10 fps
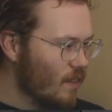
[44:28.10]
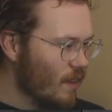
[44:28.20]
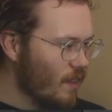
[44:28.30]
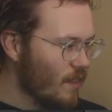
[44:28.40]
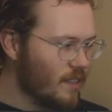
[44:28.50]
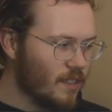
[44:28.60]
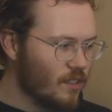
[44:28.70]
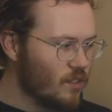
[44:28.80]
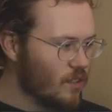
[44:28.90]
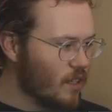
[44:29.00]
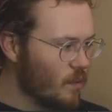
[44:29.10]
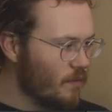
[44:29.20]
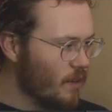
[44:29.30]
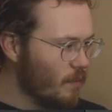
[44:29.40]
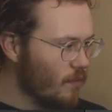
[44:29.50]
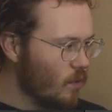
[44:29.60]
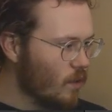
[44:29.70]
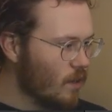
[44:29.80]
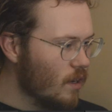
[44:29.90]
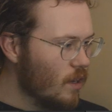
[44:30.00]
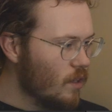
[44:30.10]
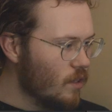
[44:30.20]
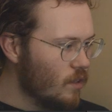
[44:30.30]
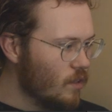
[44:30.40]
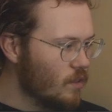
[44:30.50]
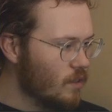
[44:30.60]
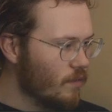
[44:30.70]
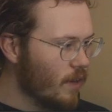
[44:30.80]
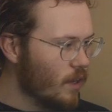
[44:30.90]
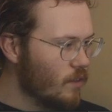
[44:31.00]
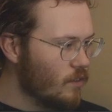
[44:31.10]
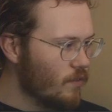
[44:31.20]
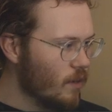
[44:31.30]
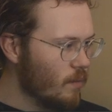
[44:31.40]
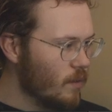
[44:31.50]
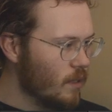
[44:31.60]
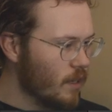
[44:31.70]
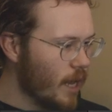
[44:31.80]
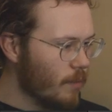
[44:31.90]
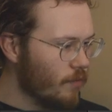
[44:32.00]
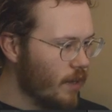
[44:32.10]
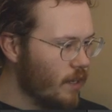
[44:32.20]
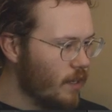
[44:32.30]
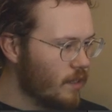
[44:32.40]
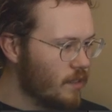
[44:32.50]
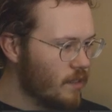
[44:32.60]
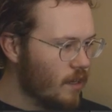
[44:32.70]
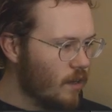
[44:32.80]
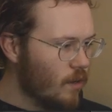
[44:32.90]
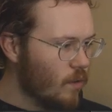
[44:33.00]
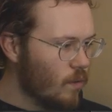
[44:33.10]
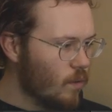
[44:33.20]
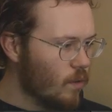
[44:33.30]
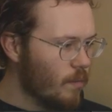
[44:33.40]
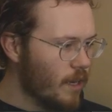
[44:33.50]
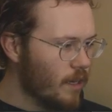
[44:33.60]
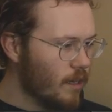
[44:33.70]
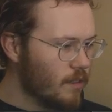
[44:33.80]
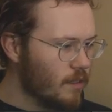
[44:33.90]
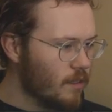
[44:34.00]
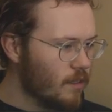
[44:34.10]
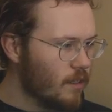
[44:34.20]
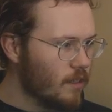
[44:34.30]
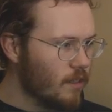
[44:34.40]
this is just like we've done before, using values from the cabin radius. We're making a cylinder,